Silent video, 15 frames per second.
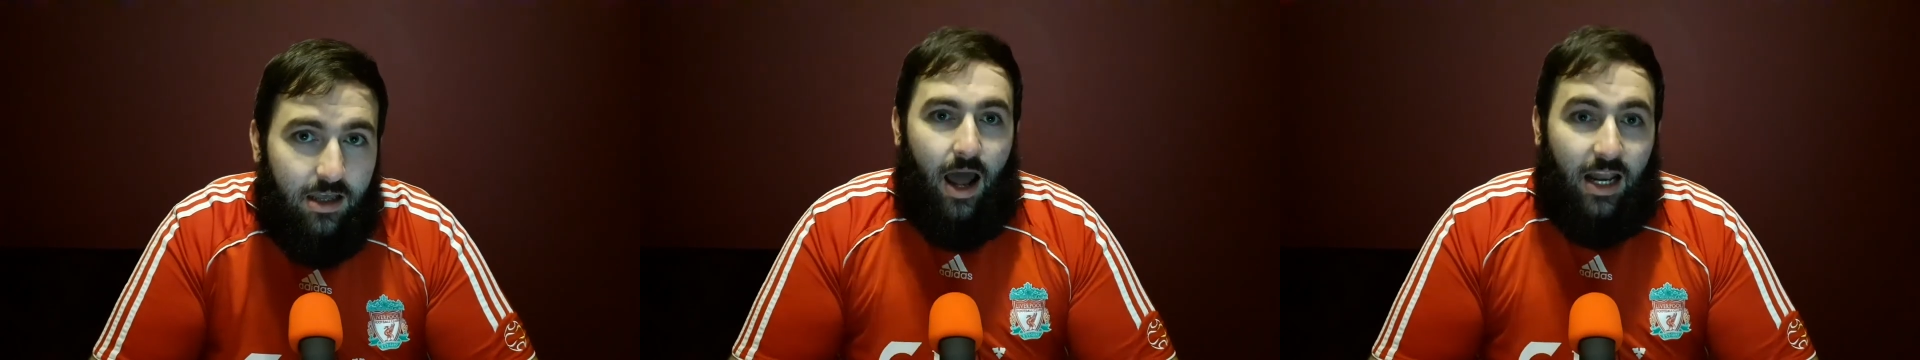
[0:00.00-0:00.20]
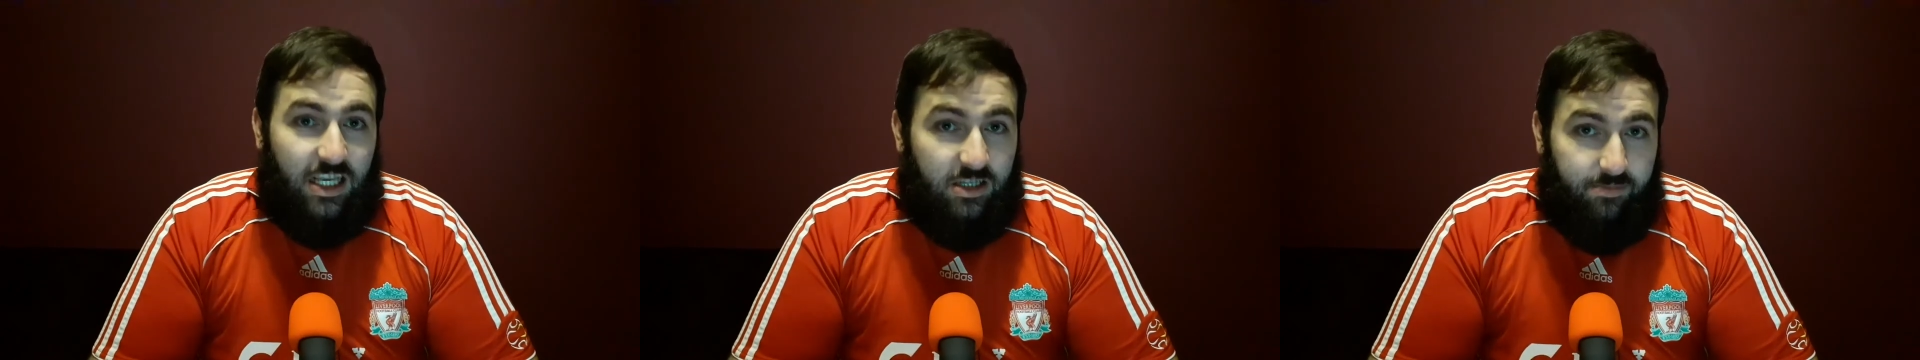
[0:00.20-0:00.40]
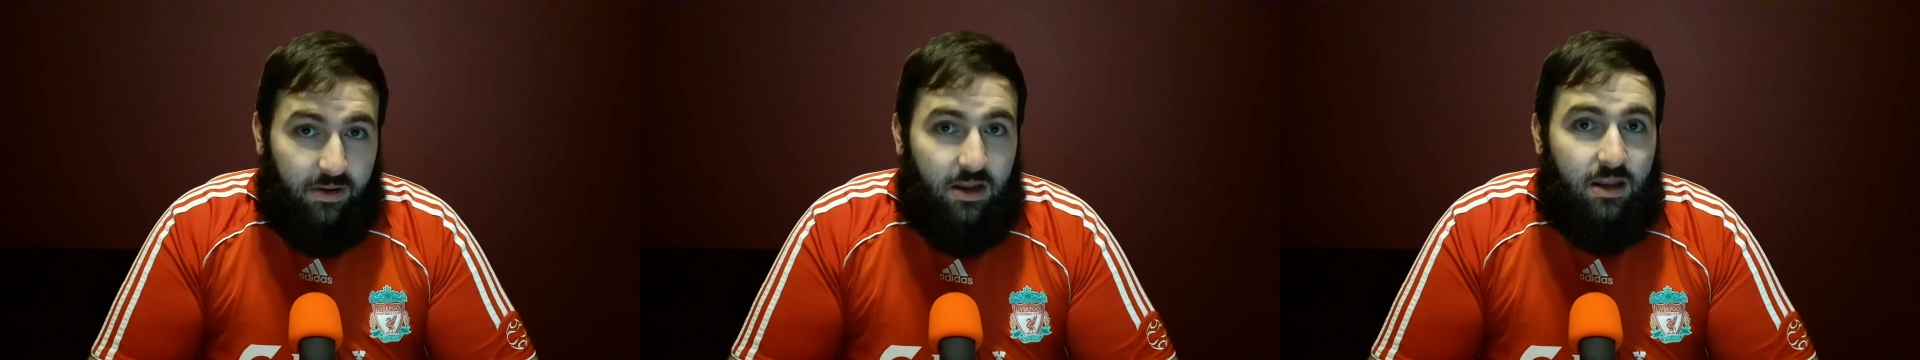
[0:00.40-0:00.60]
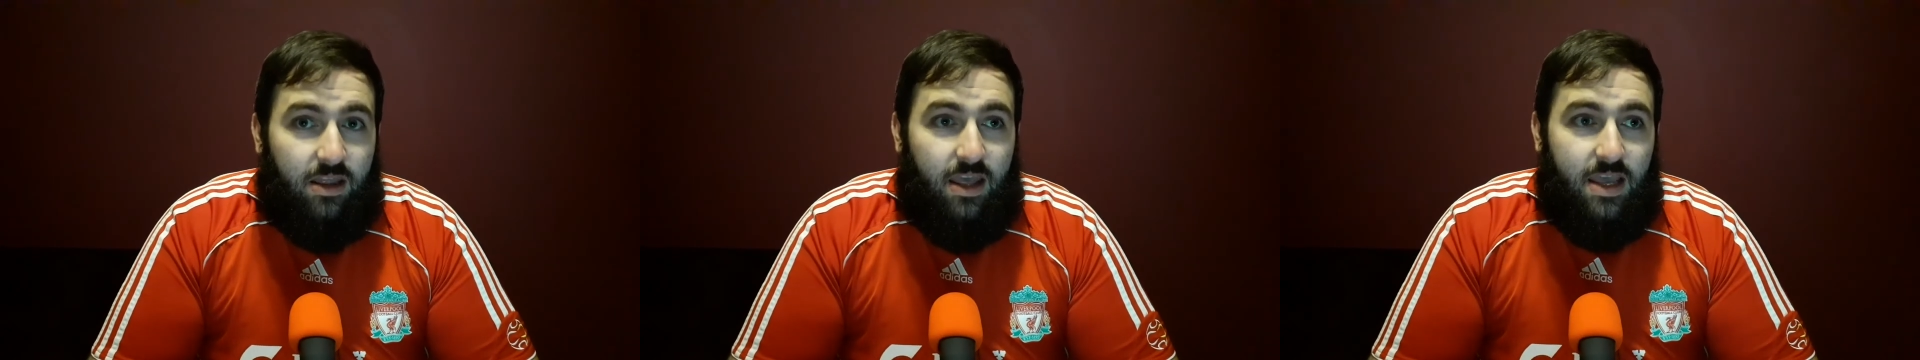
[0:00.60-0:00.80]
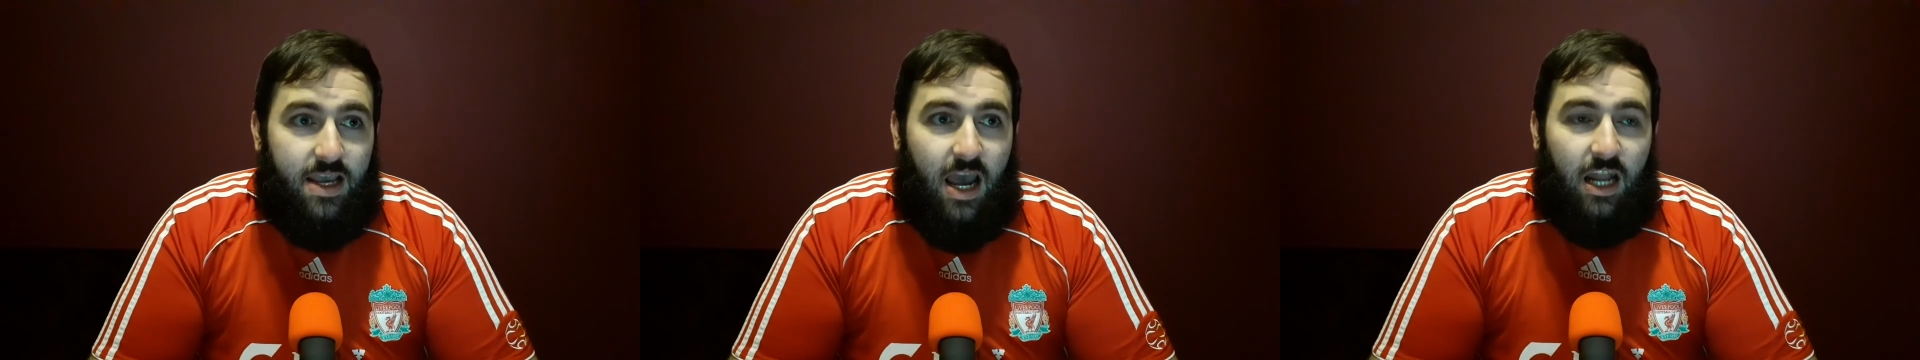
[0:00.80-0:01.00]
And he's been in
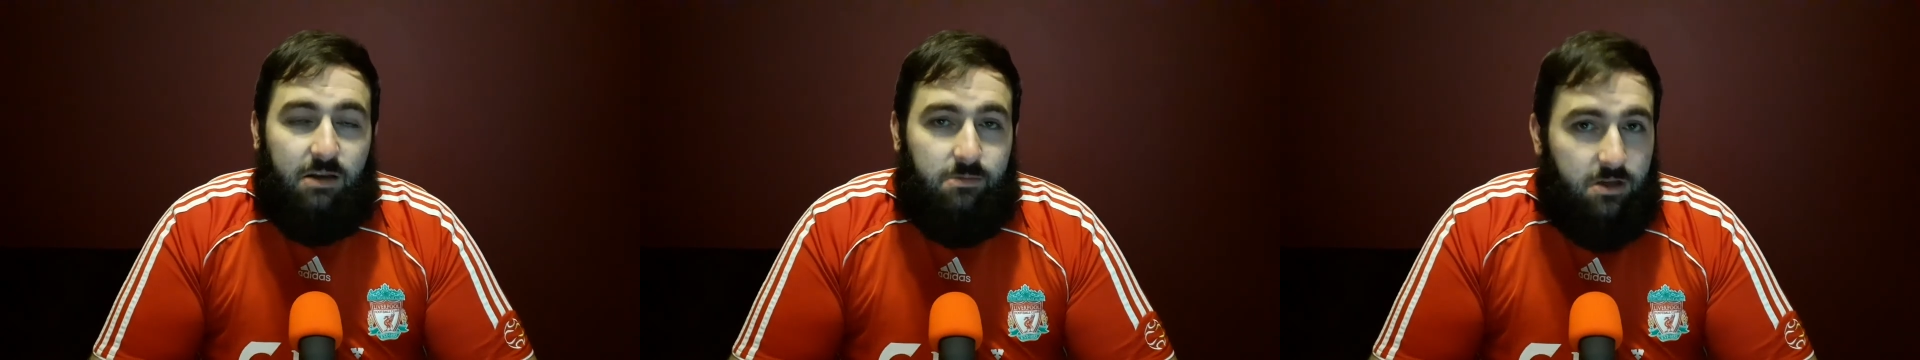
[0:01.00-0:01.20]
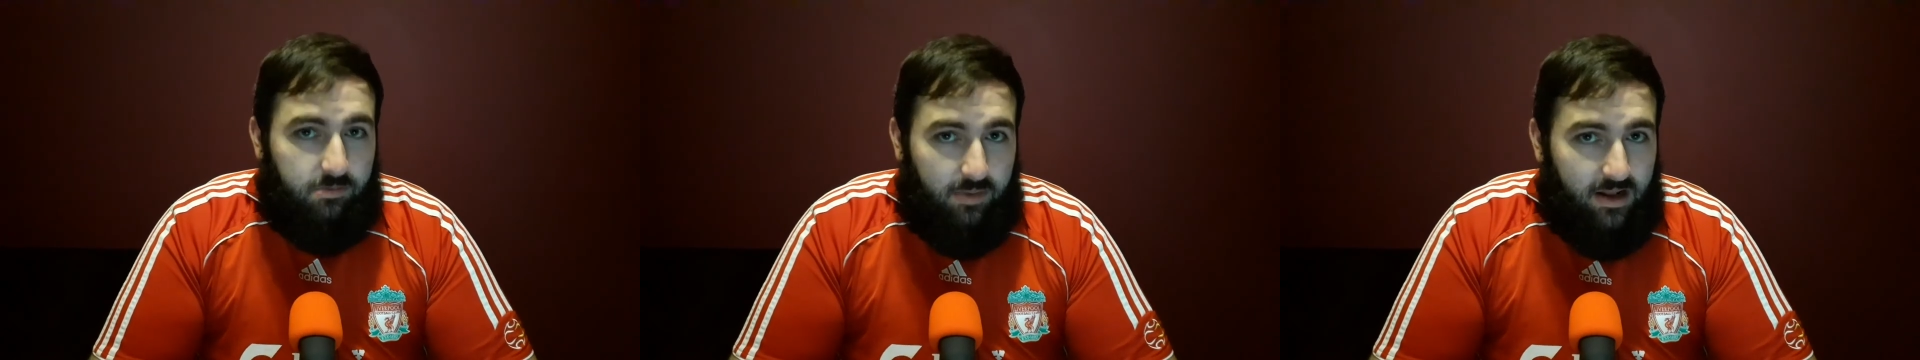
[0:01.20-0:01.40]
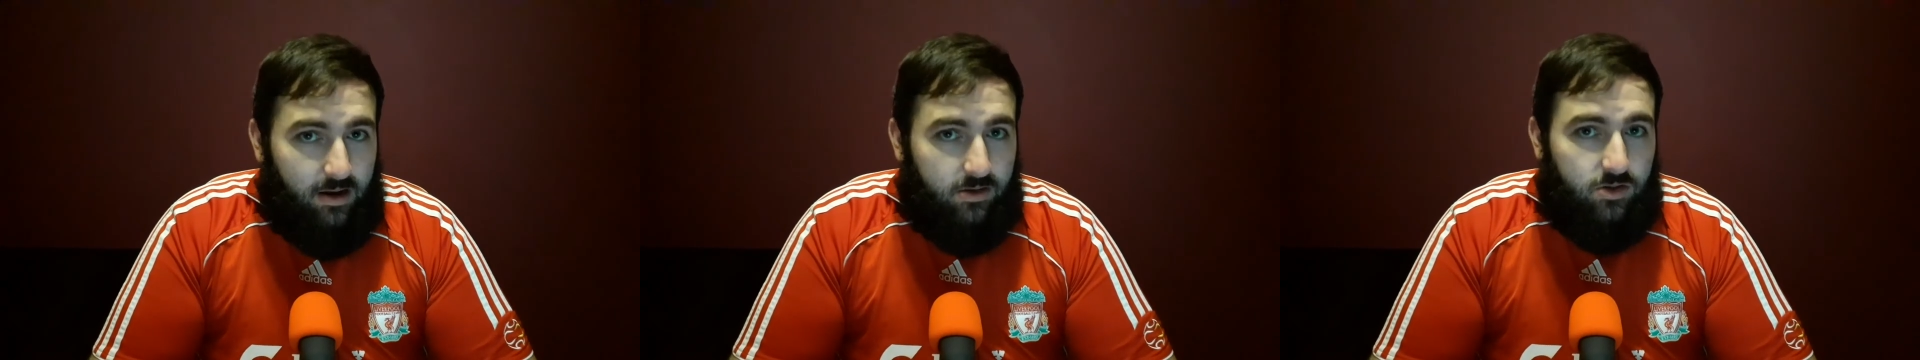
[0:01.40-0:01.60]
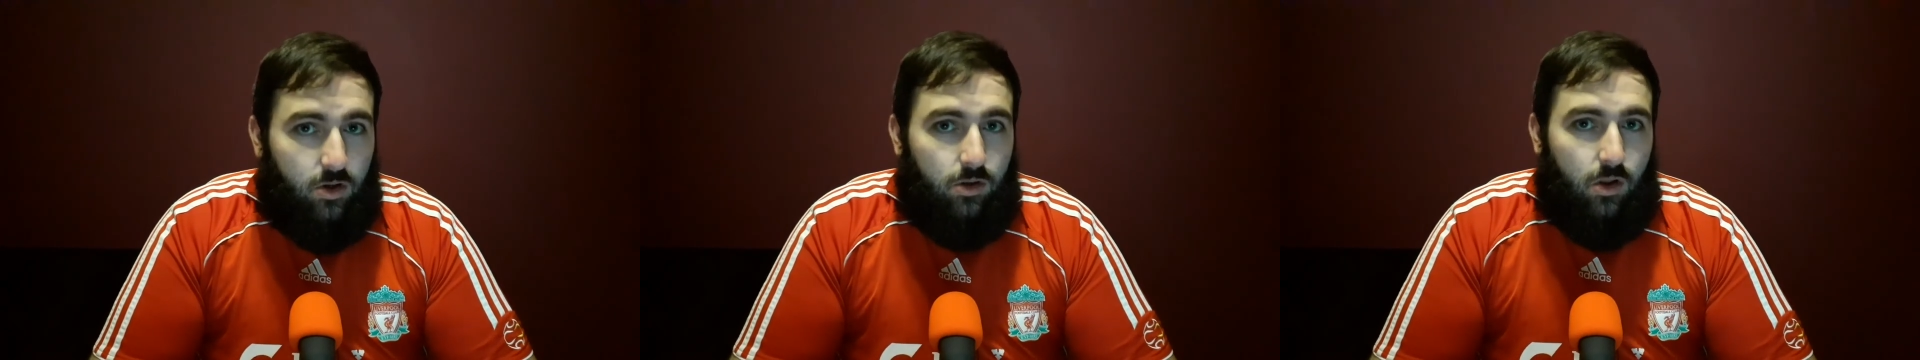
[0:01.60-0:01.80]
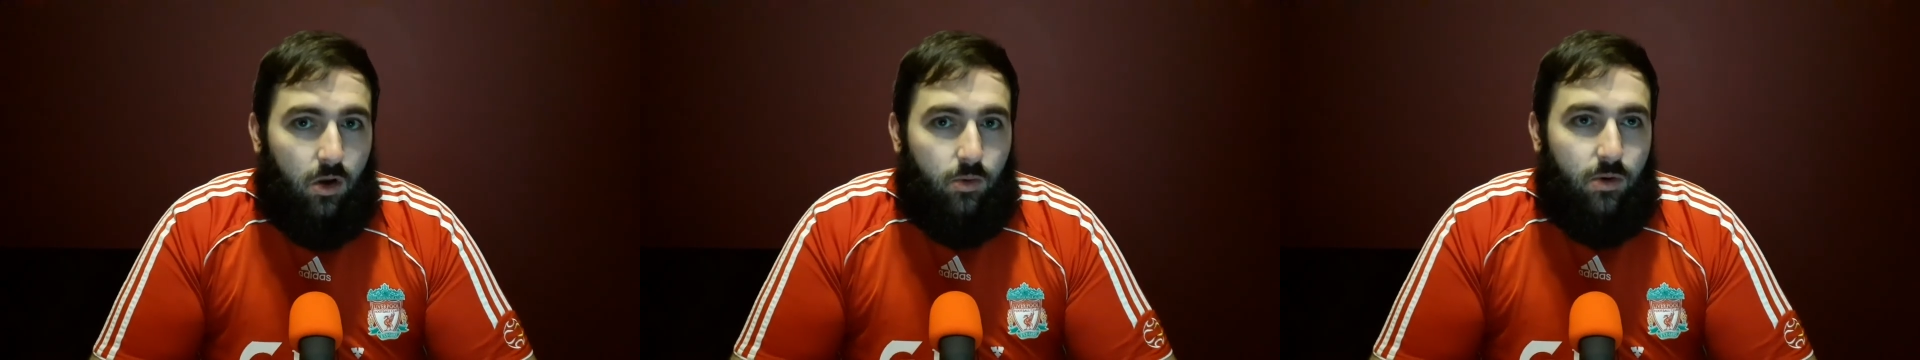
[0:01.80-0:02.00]
the academy, he's been out
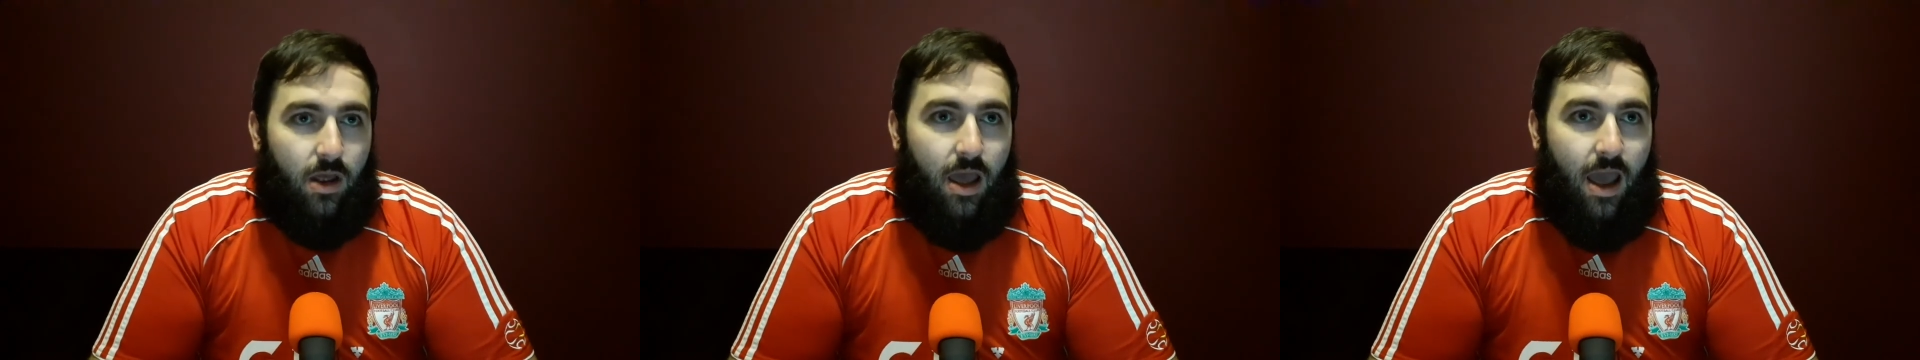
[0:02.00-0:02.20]
on loan.